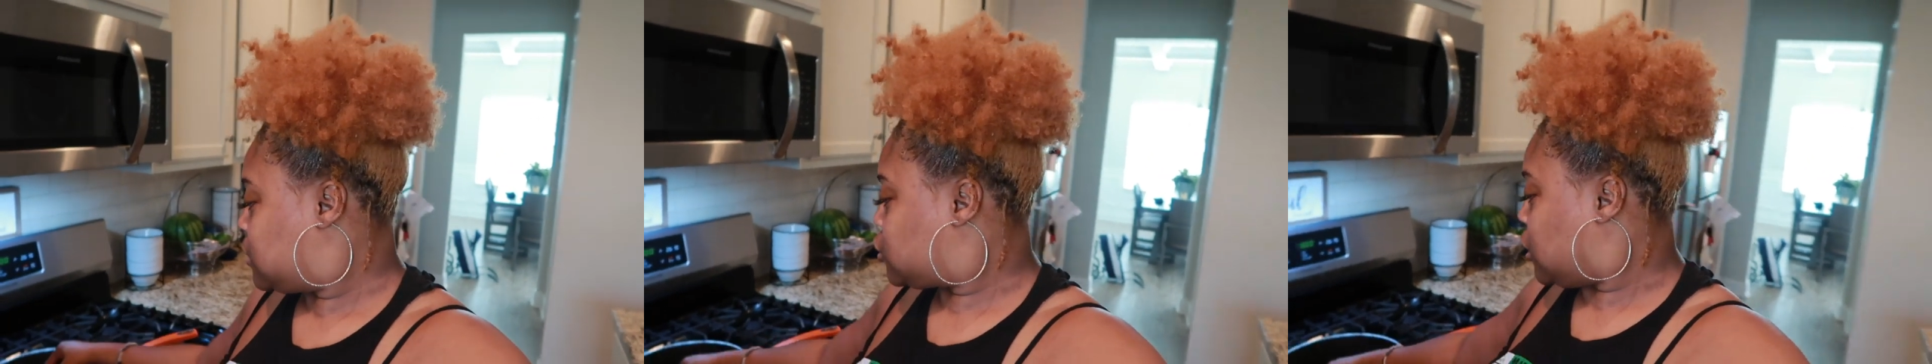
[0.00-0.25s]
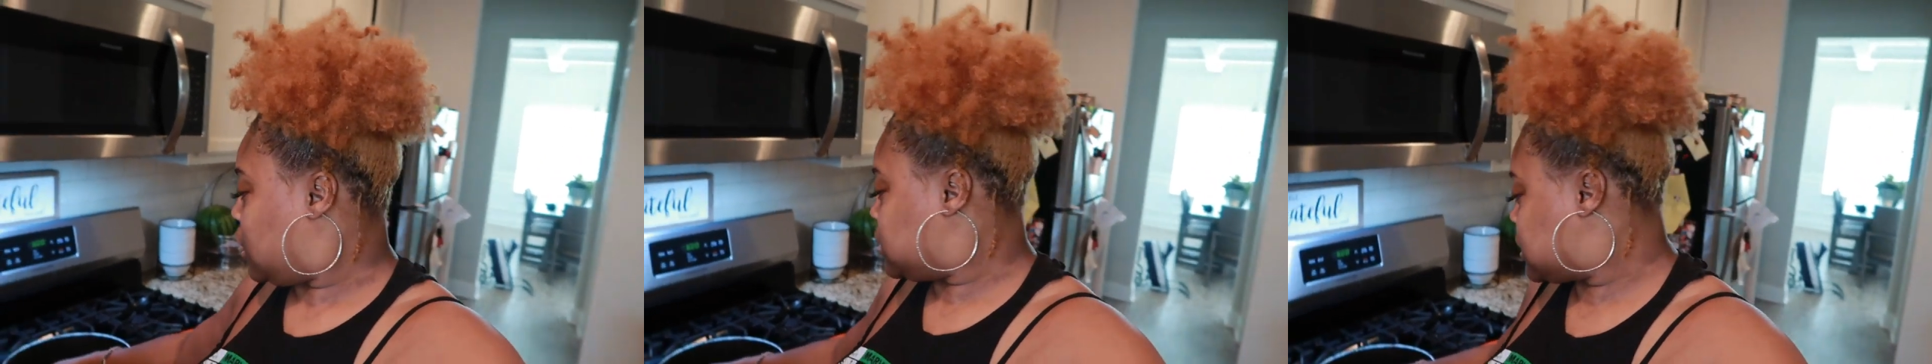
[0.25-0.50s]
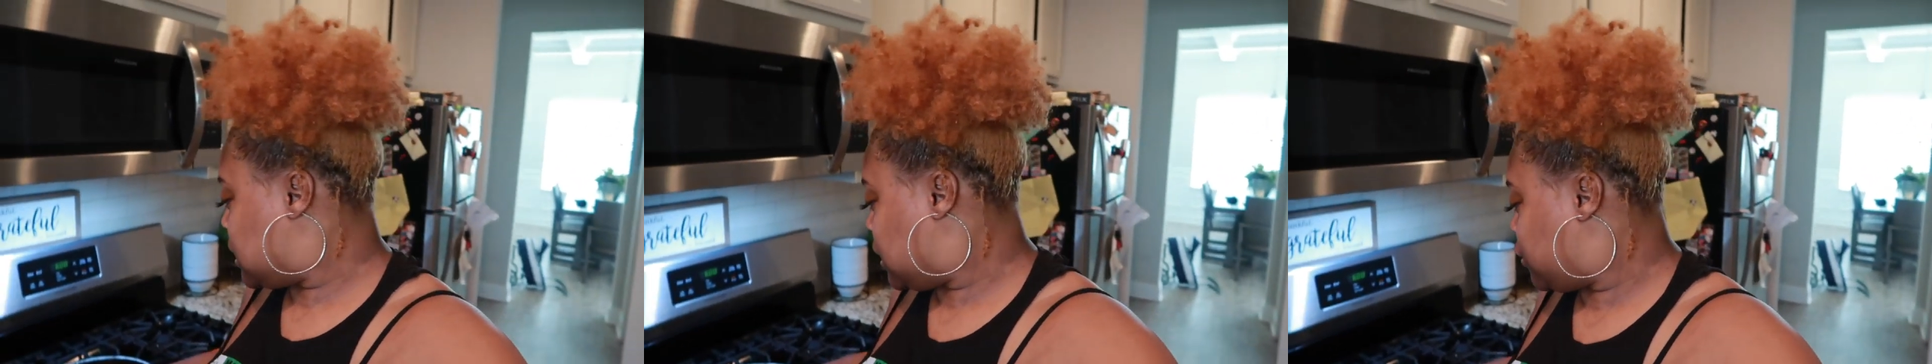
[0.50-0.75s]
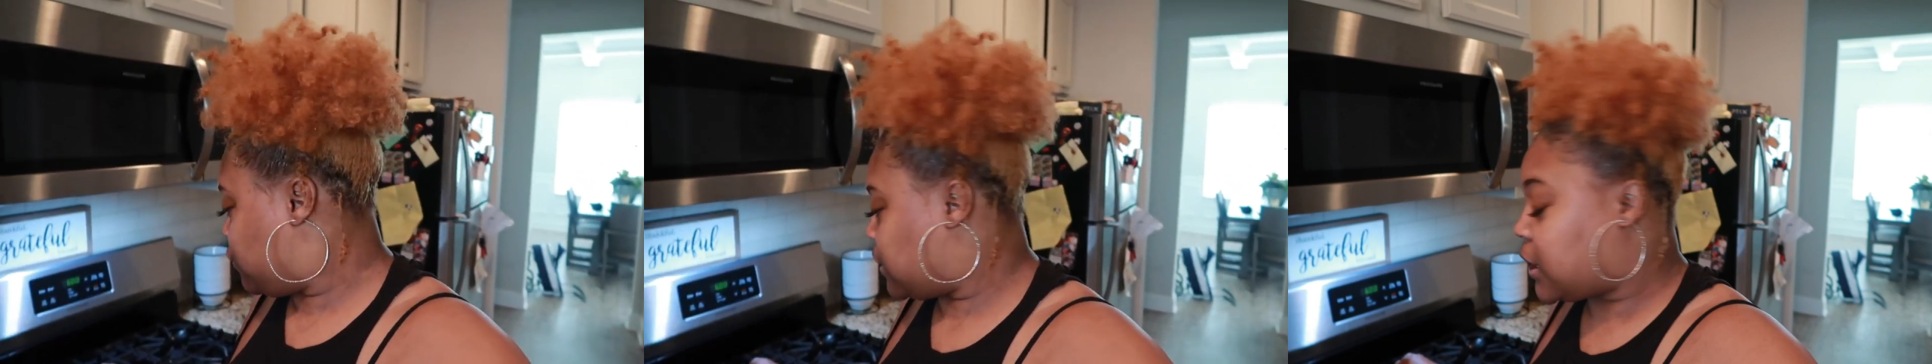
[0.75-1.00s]
Charles is
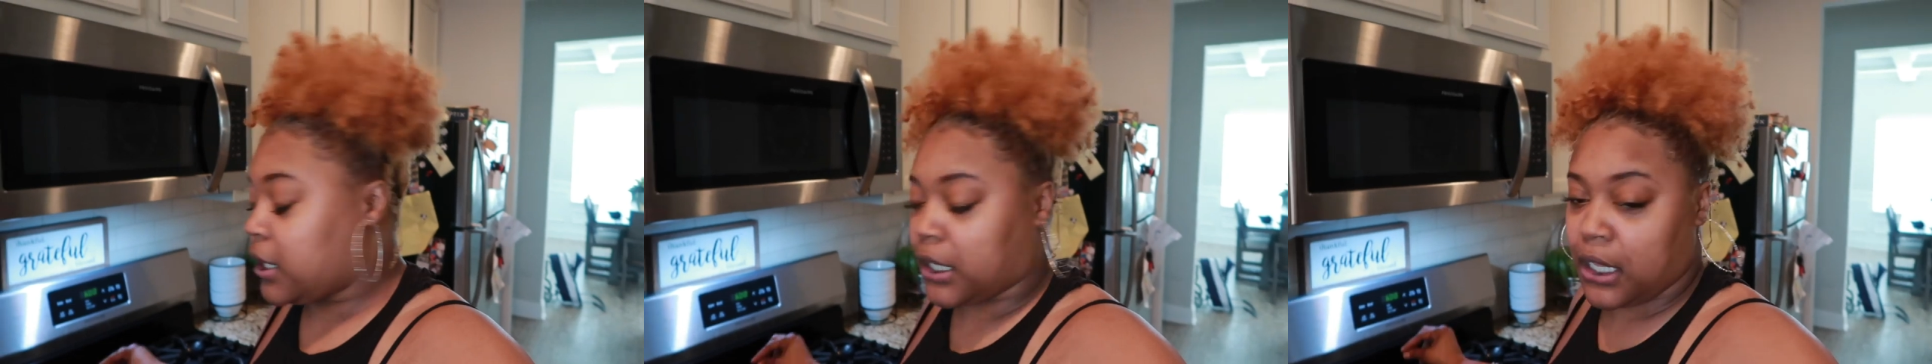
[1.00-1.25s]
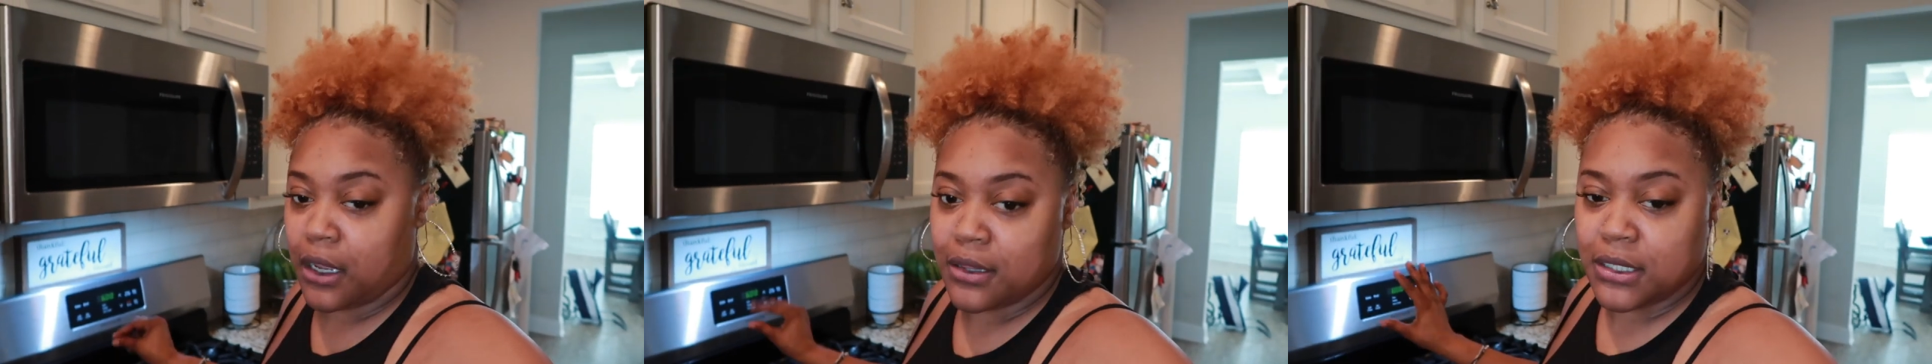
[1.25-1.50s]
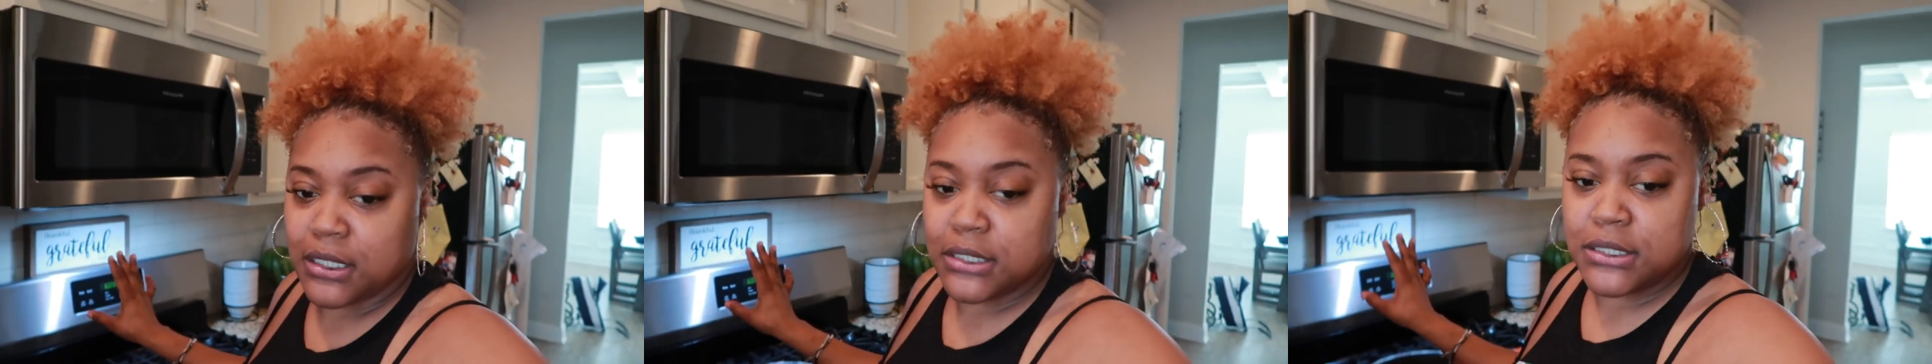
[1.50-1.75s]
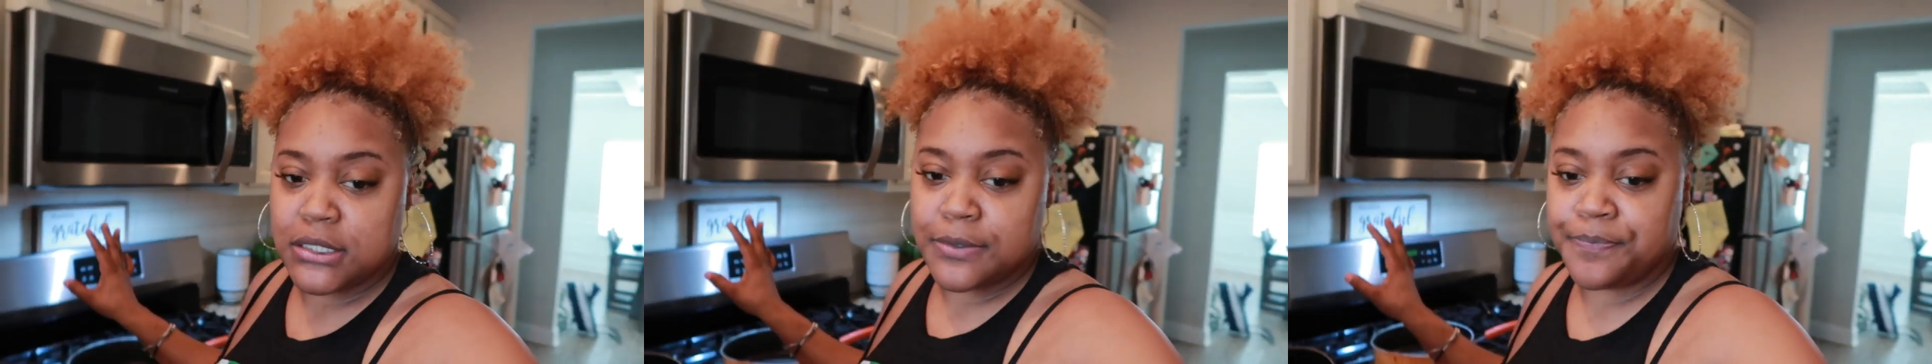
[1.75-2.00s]
going to do the cooking on
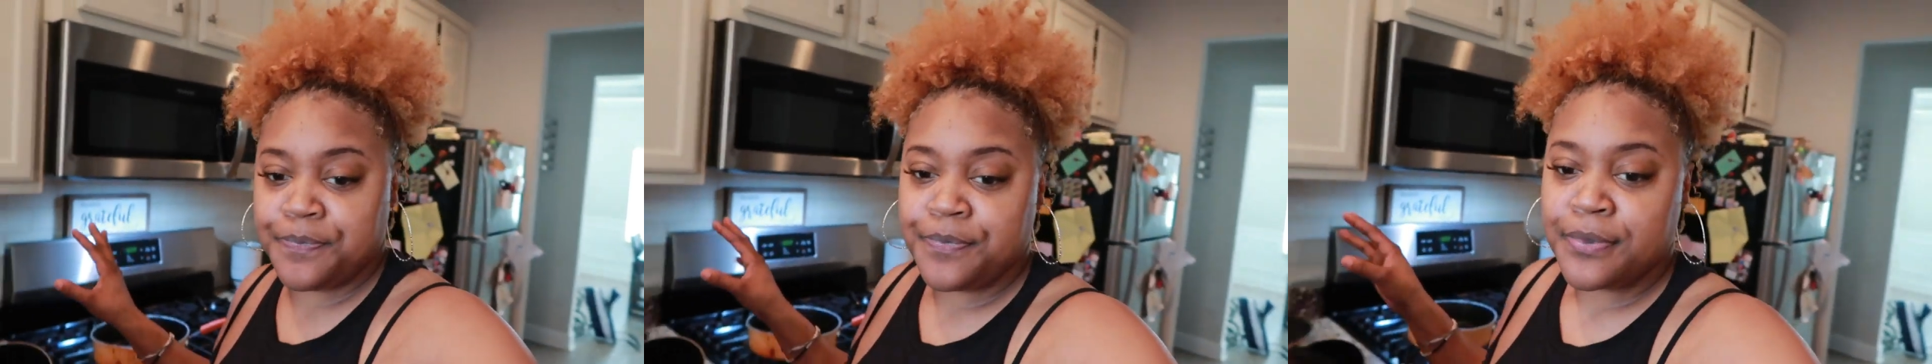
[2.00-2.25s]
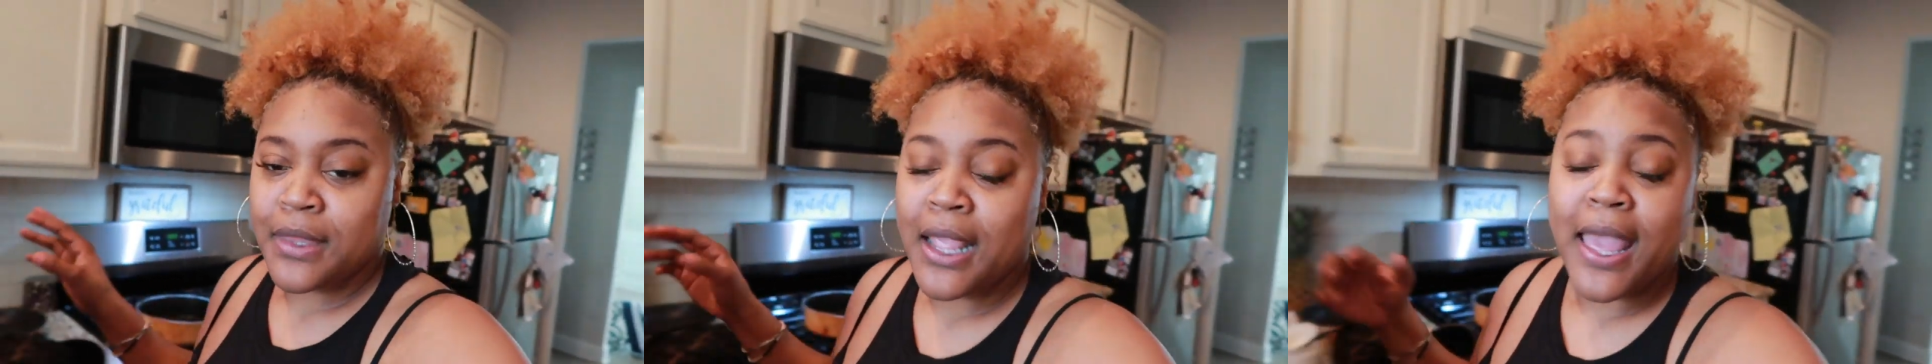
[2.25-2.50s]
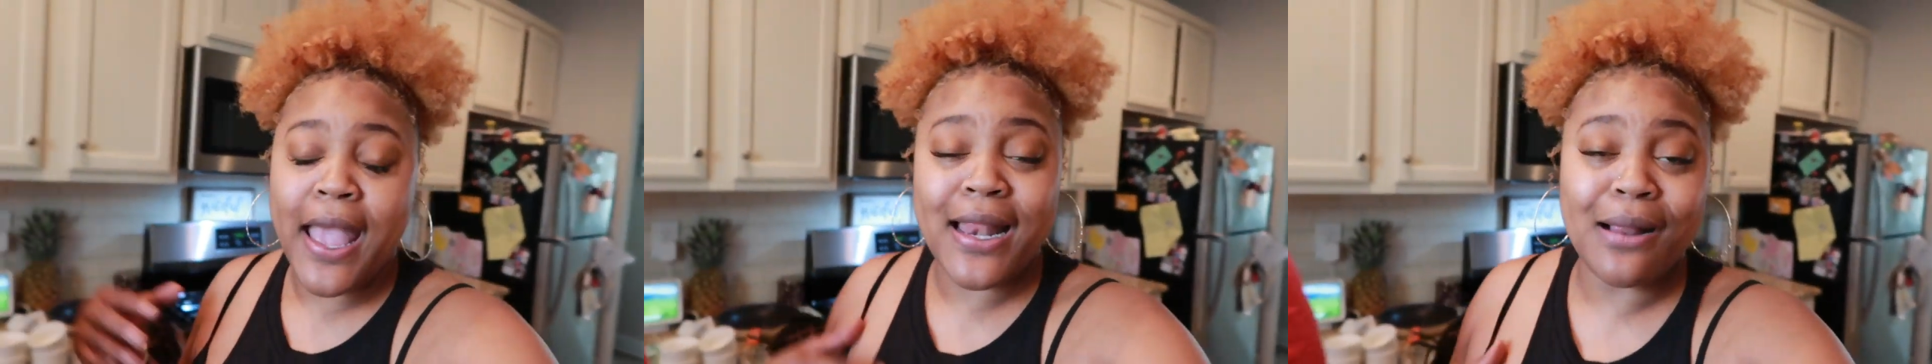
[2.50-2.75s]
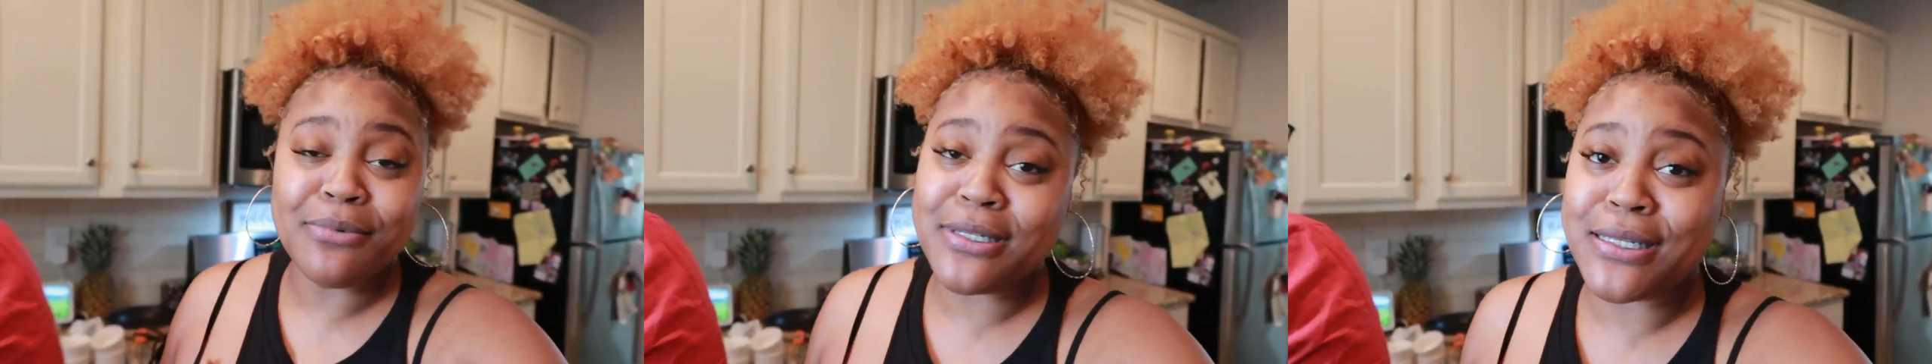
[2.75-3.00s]
this. And, what
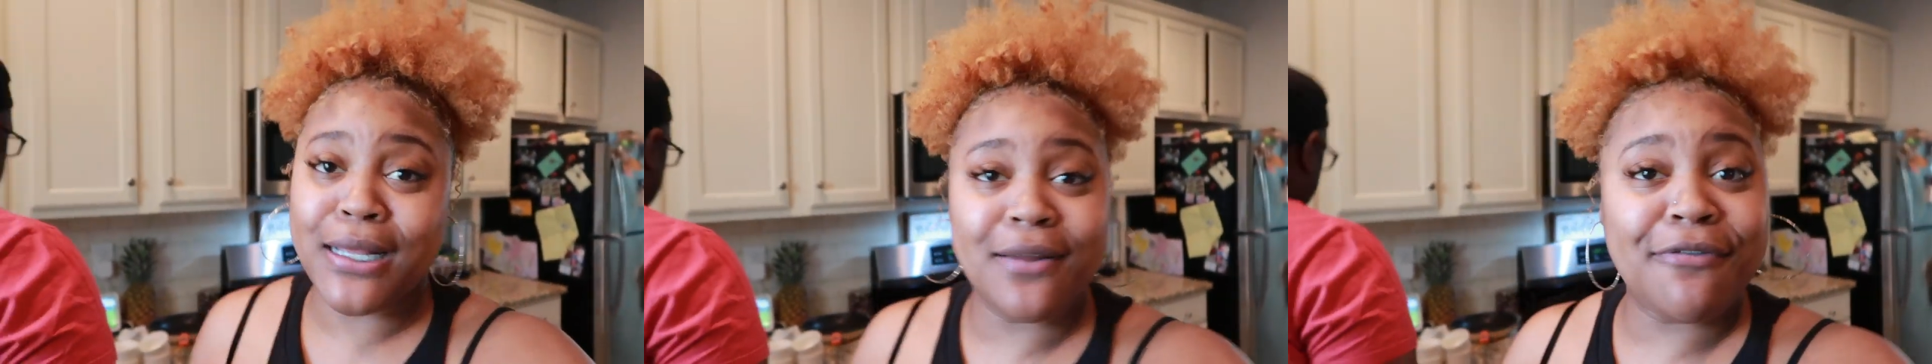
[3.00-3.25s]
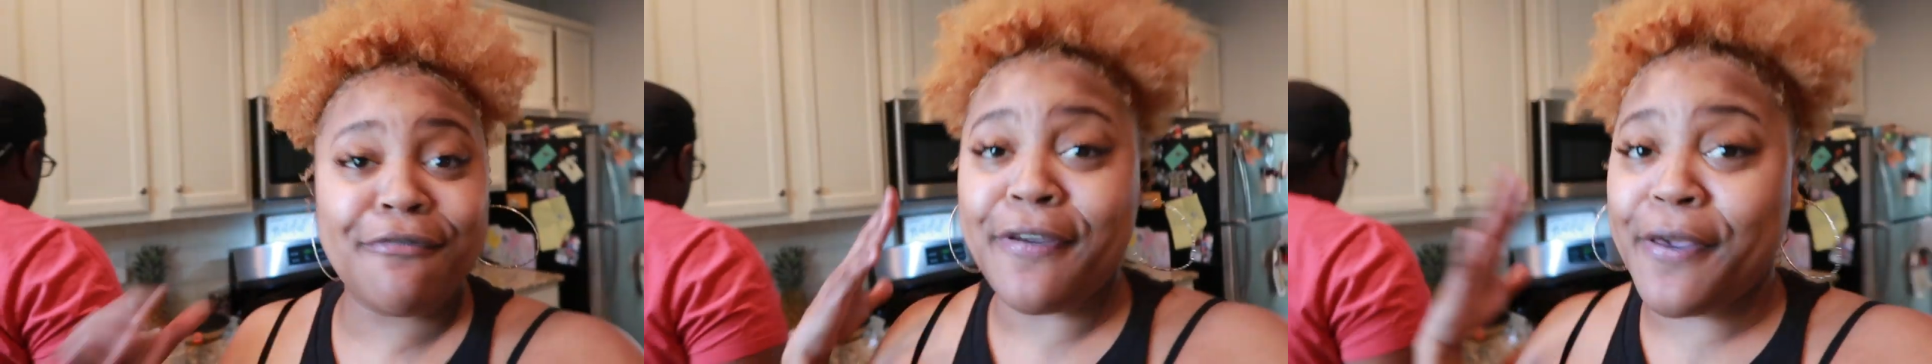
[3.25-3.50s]
and I'm, I'm just going to